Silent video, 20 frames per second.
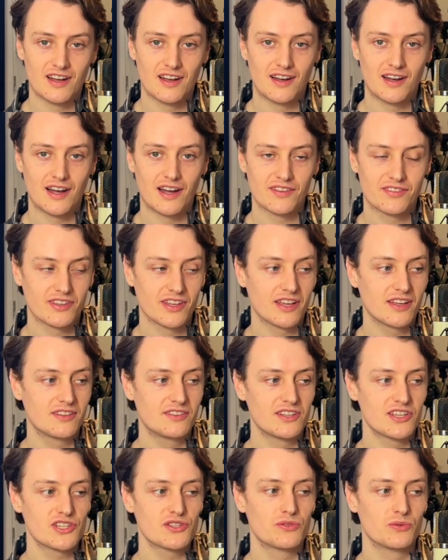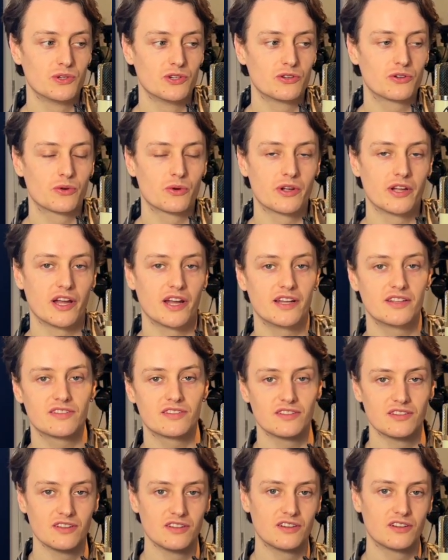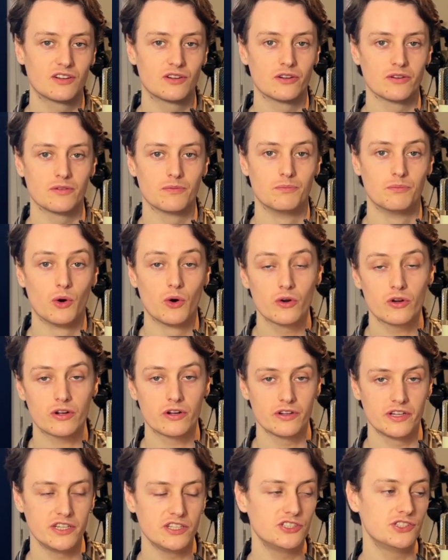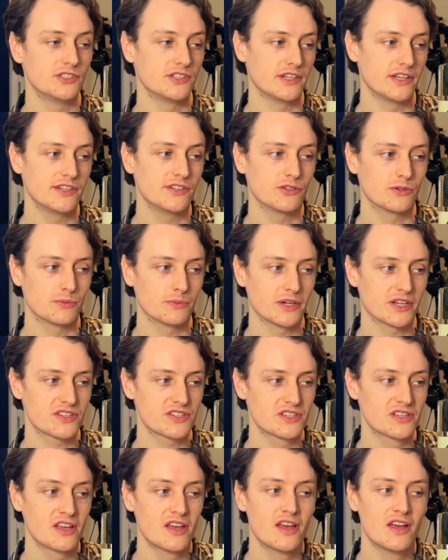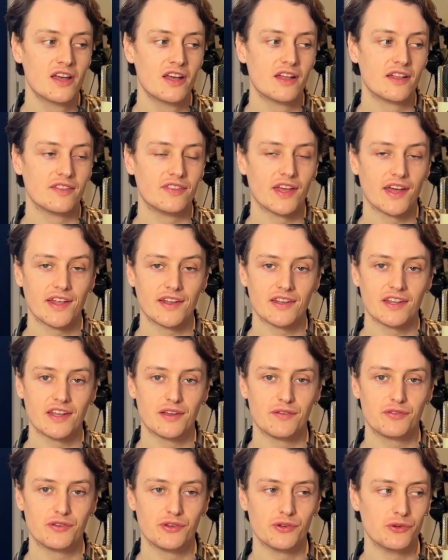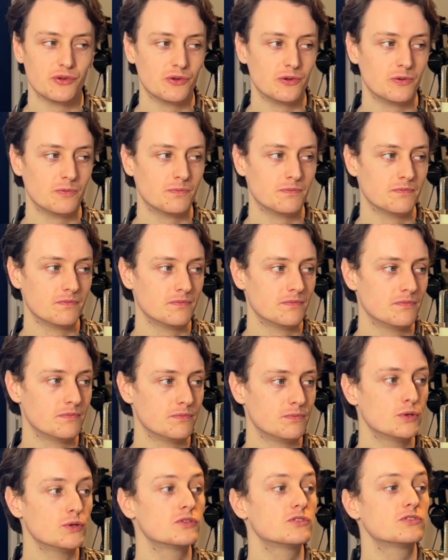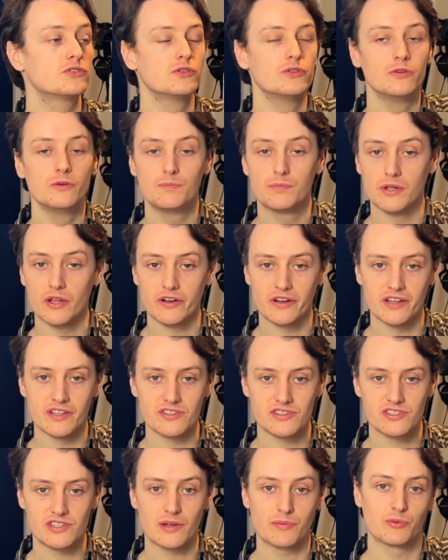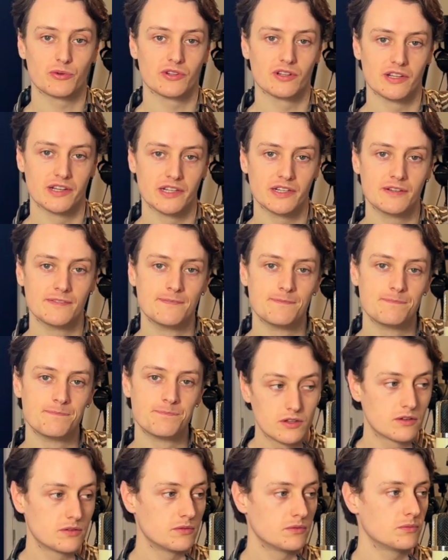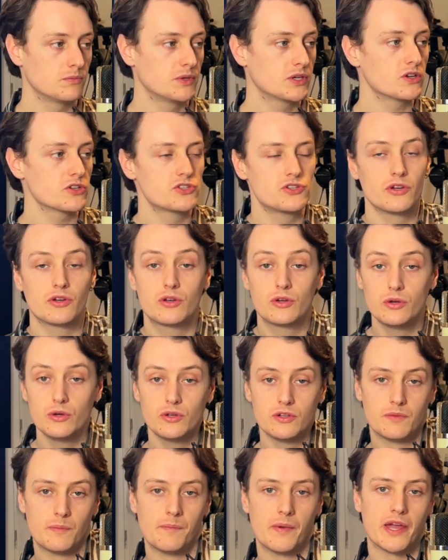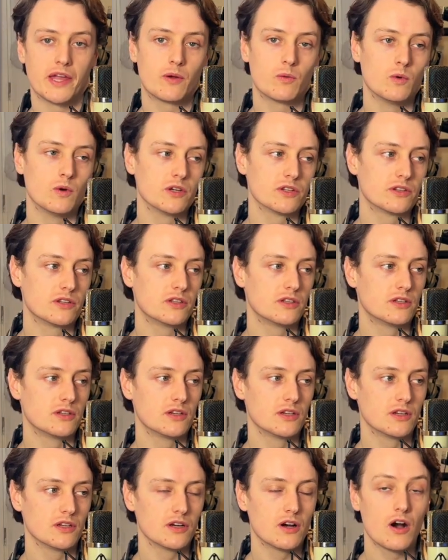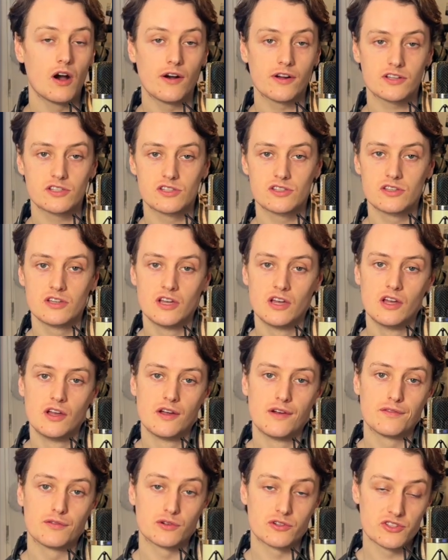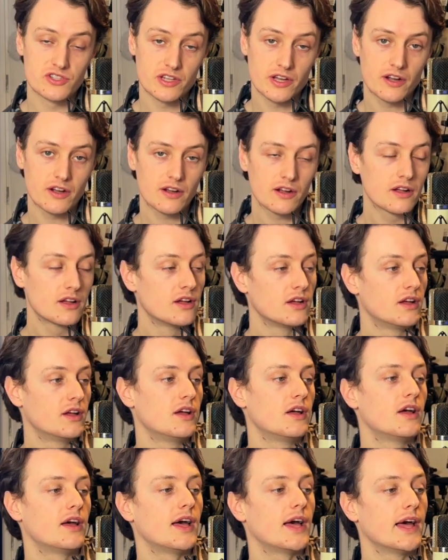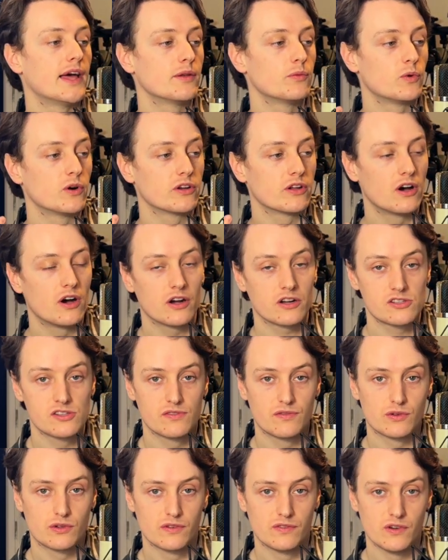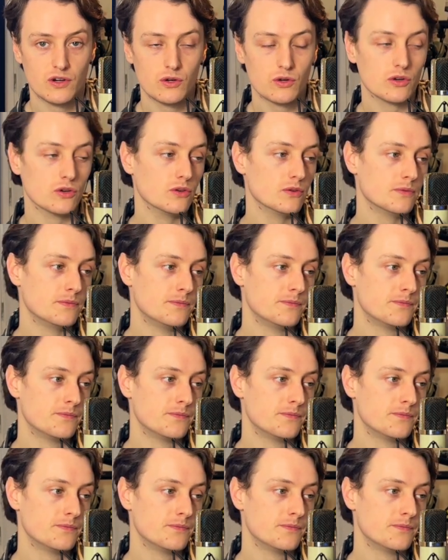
I think this will create more cohesion in your mix than if you put 2 plugins separately. Because you could make one aux for the snare and one aux for the vocal,